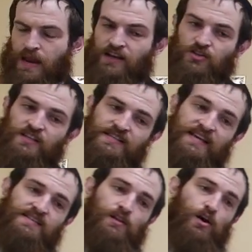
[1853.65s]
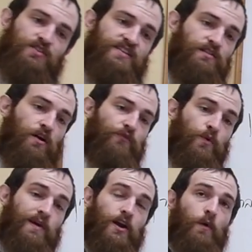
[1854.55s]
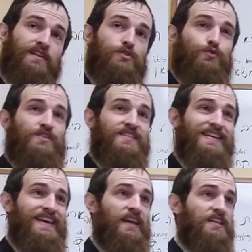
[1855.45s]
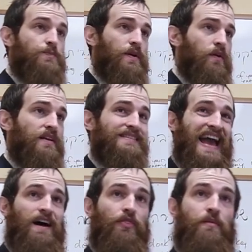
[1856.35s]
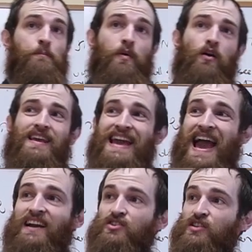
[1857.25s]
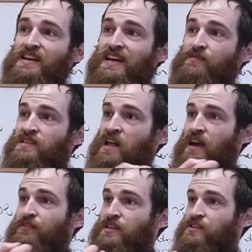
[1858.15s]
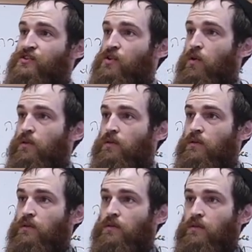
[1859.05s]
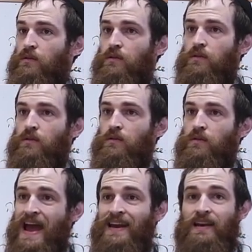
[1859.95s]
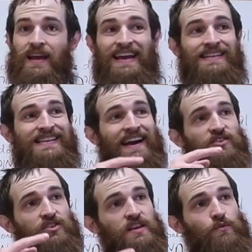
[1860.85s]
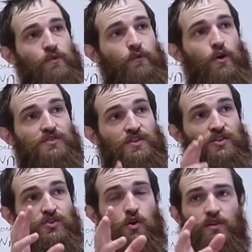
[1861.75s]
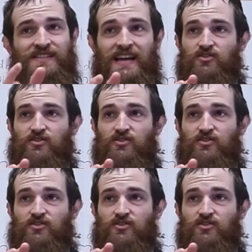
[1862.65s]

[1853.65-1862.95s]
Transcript: it actually says that la'asid lava, we're going to see and experience how the body actually gives life to the soul. And it's actually in reverse. And the soul is